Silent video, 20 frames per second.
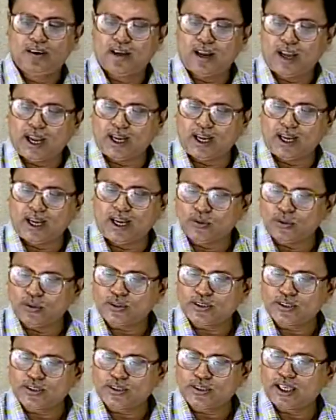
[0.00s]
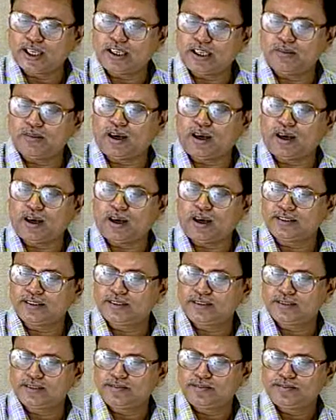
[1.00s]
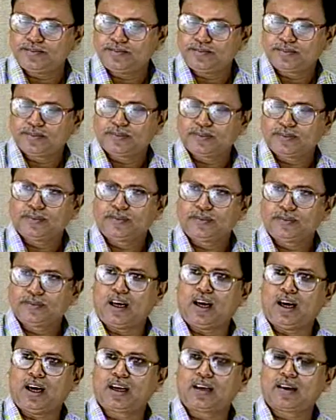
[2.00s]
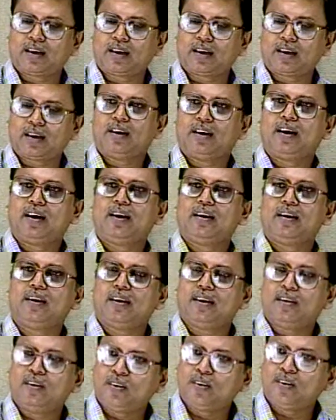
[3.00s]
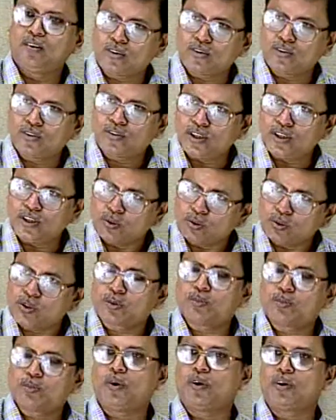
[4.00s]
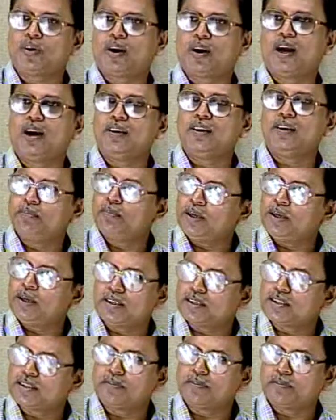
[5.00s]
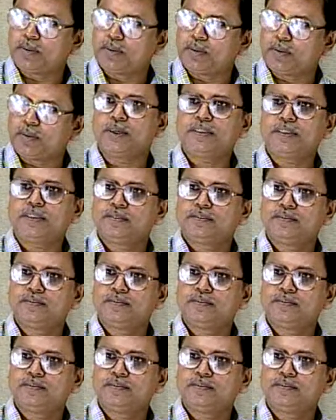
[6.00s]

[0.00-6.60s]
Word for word: and those negative ions are not used for ion implantation purpose